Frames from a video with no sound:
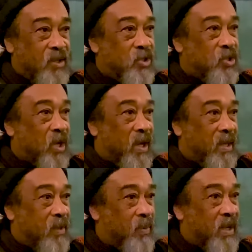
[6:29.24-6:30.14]
and
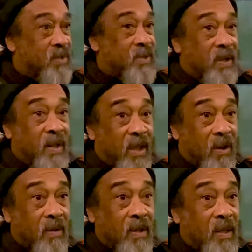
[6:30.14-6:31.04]
When I say
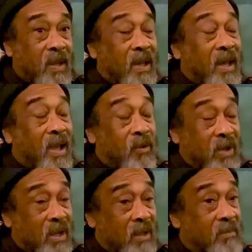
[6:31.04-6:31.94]
there, I
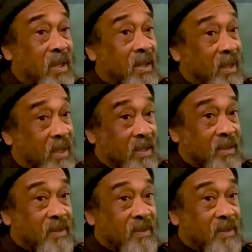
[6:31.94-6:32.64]
really mean here.